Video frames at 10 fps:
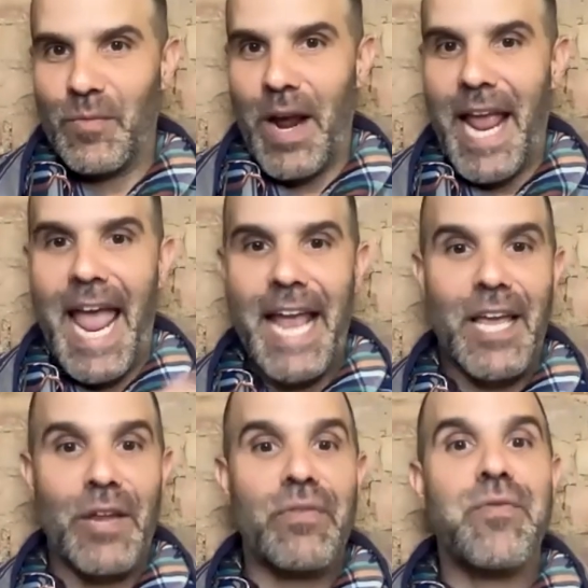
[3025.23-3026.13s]
right? And
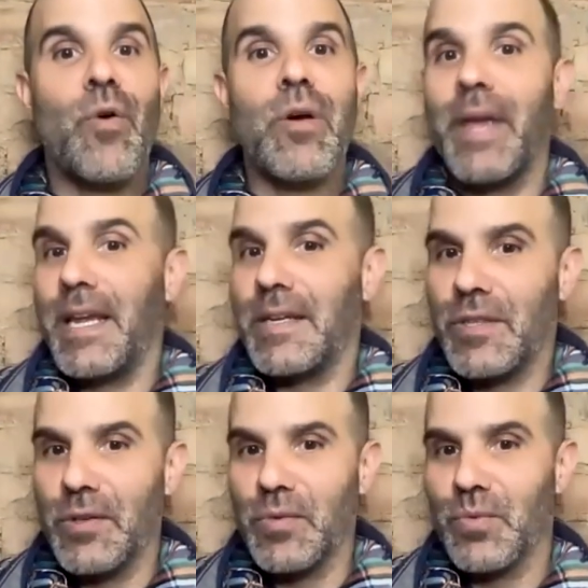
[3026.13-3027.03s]
conforming
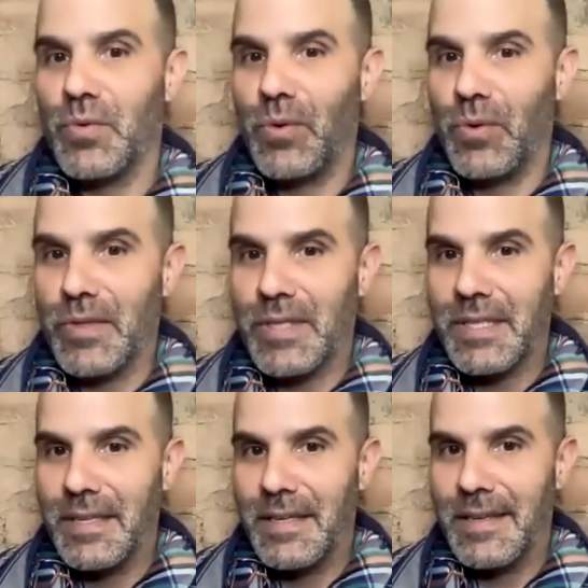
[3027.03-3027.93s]
to the
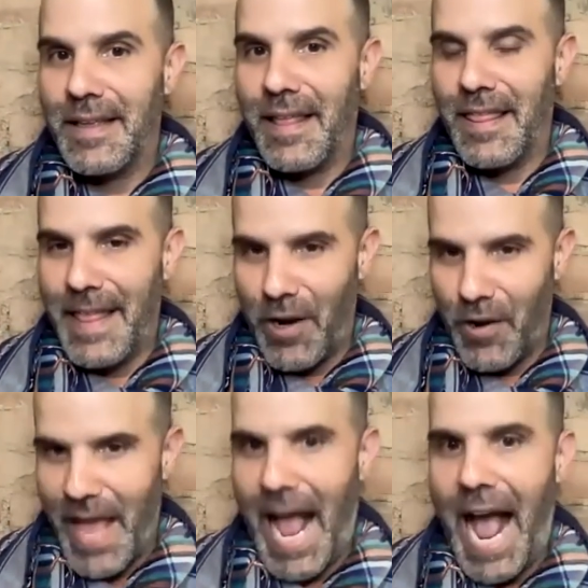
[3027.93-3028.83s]
rules that
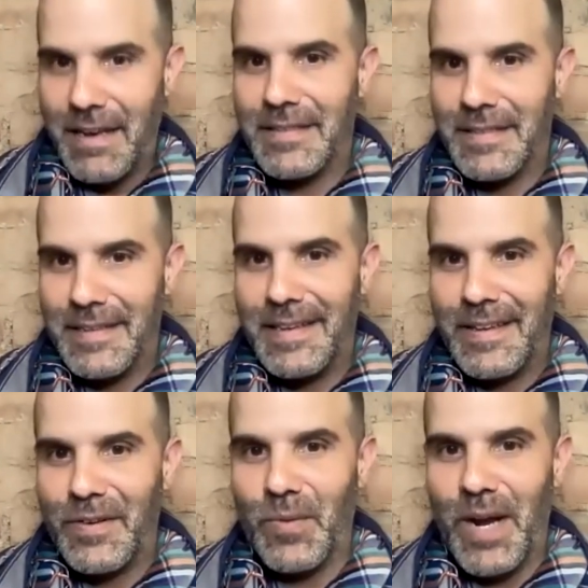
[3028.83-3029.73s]
are that,
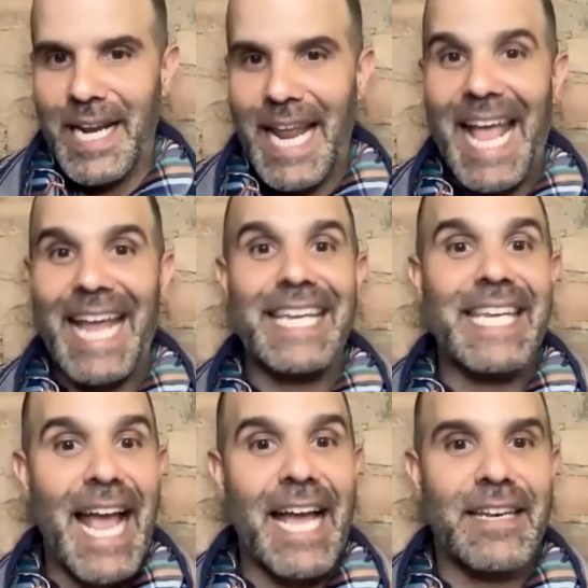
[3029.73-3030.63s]
right? And
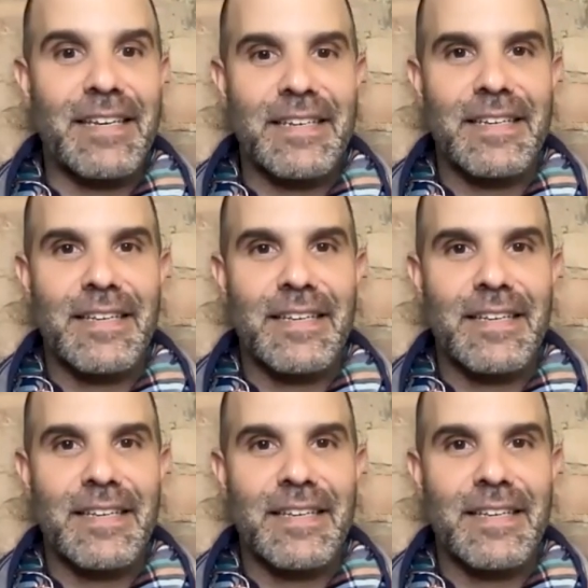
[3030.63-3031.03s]
yet,